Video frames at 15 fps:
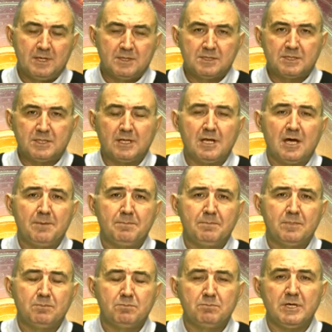Salam
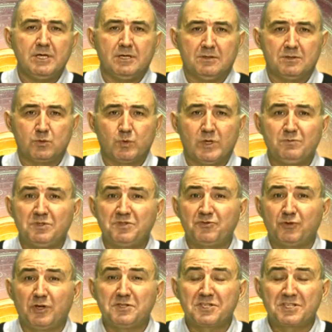means, when we
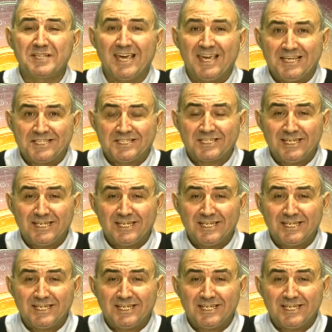translate